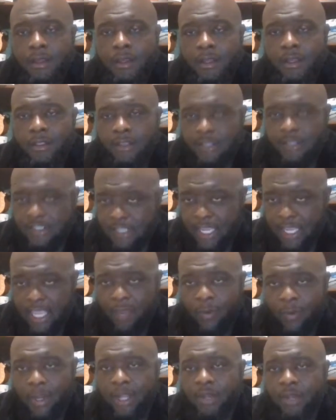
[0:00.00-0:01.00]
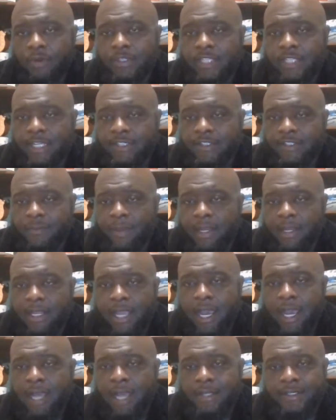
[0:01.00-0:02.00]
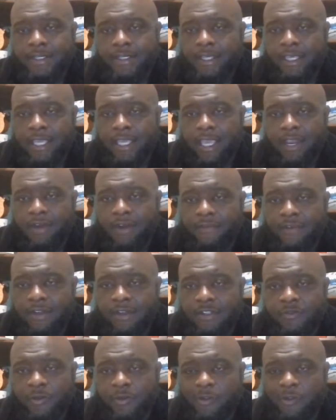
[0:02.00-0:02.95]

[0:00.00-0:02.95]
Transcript: The same way in the New Testament, God took care of us. So